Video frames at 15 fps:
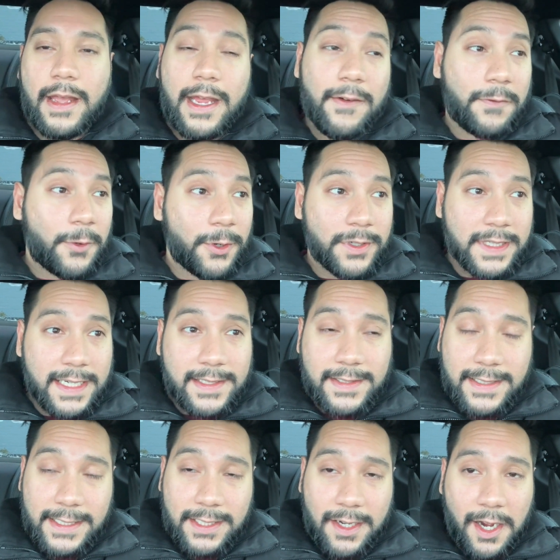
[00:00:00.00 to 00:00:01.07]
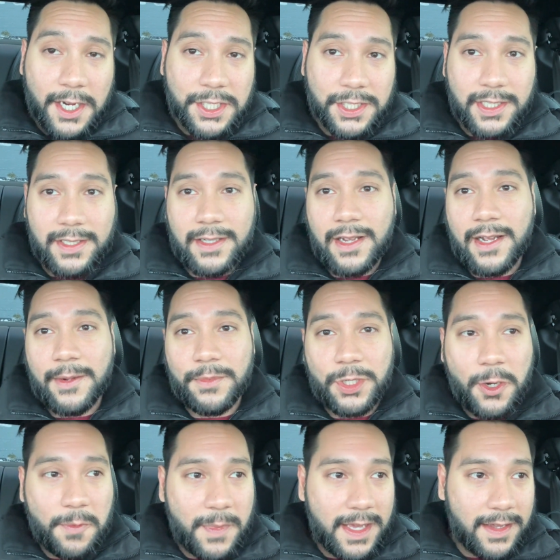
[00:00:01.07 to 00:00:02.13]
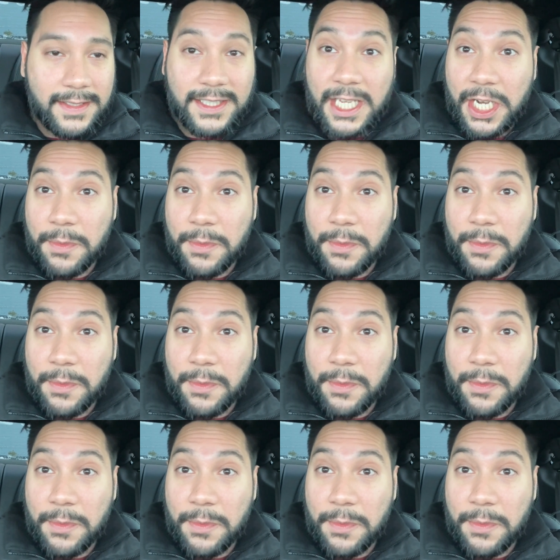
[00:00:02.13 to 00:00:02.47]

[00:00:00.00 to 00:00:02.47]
of course, exercise caution. Don't make sudden